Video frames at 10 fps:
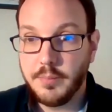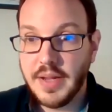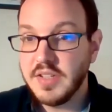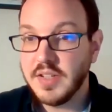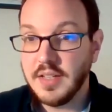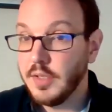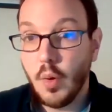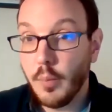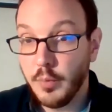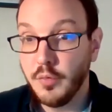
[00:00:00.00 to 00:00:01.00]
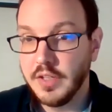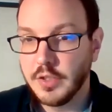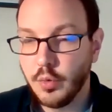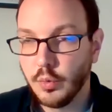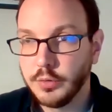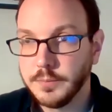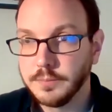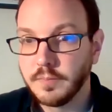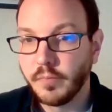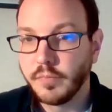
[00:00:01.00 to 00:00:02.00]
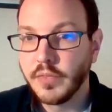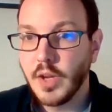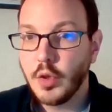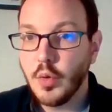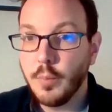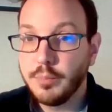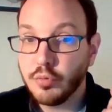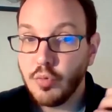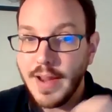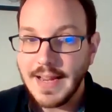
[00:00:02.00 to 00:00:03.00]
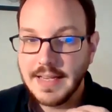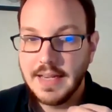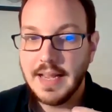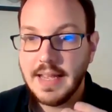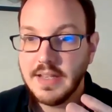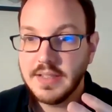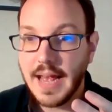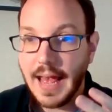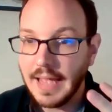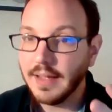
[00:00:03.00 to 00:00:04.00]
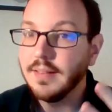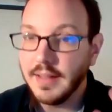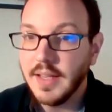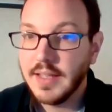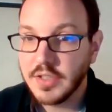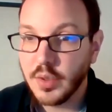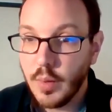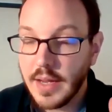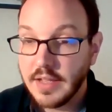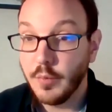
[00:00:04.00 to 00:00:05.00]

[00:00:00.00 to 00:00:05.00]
basically not moving at all, your brain is acting like it's awake.